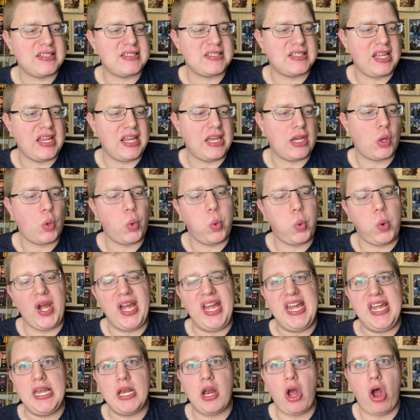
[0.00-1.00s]
the
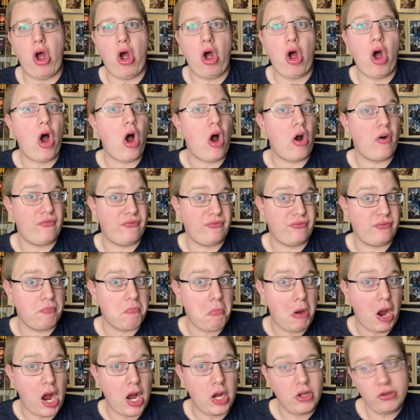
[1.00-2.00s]
Queen of
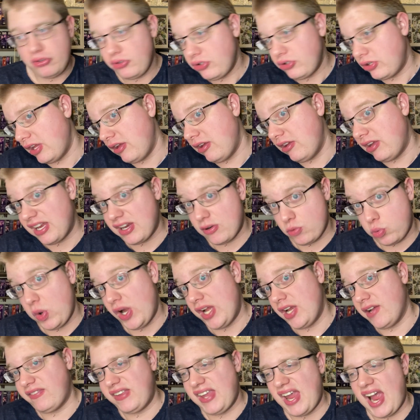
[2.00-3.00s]
Mars, the
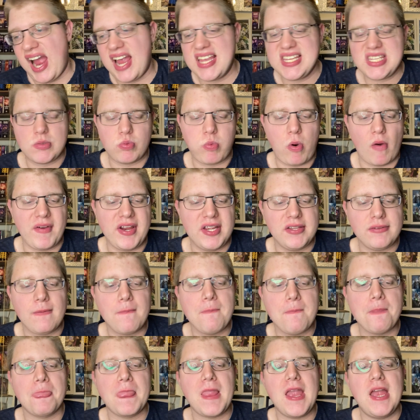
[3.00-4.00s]
Queen of the Ice Warriors.
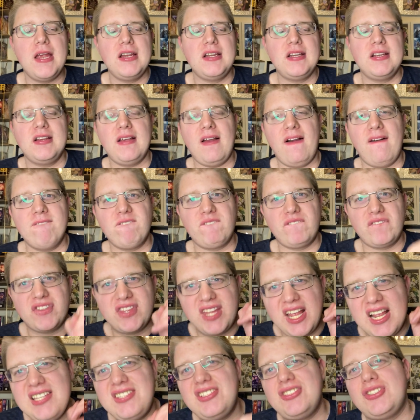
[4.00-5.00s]

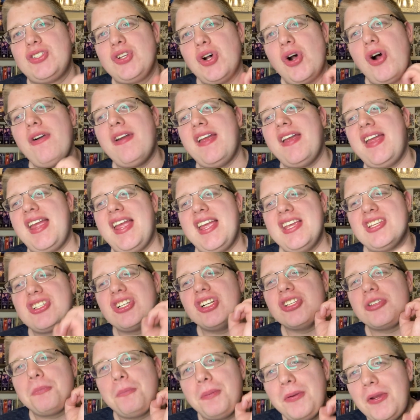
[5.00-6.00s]
This story is
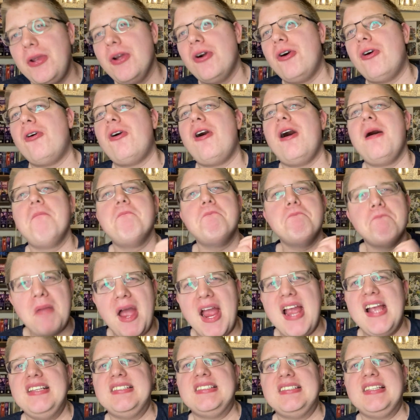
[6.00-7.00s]
just pure
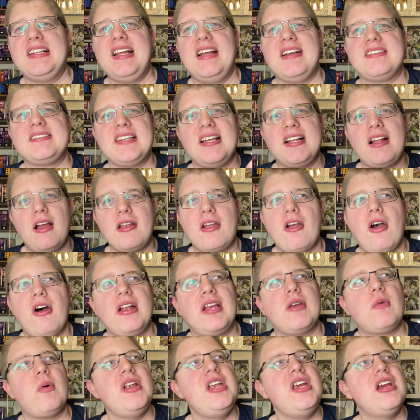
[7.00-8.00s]
amazingness and
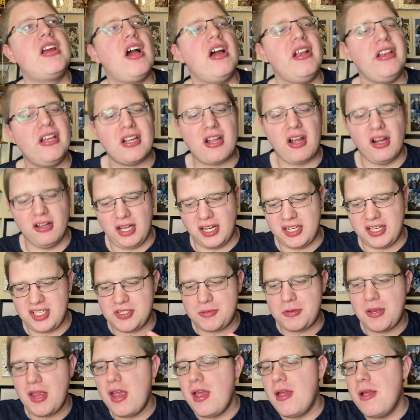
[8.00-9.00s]
iconic. When you kind of got like
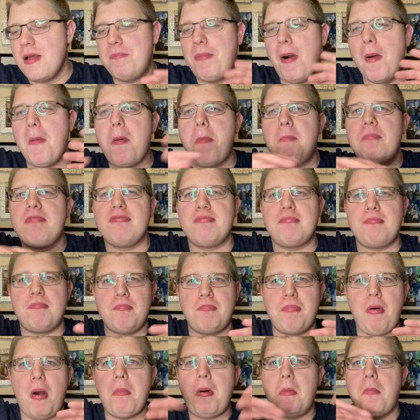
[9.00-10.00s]
this
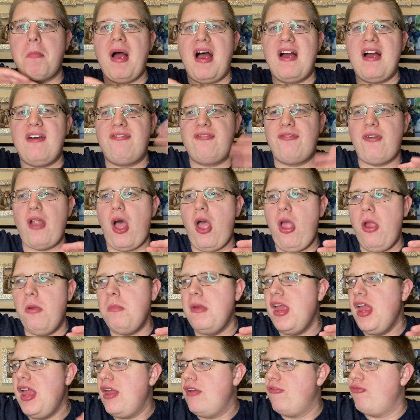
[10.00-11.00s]
bubble bath flow,
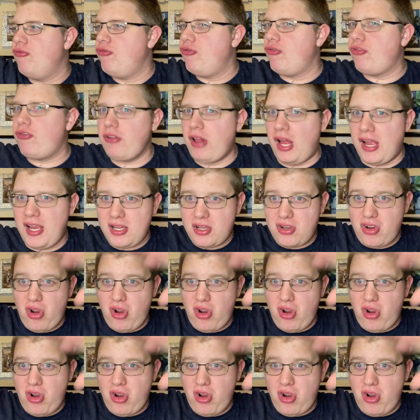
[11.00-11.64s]
like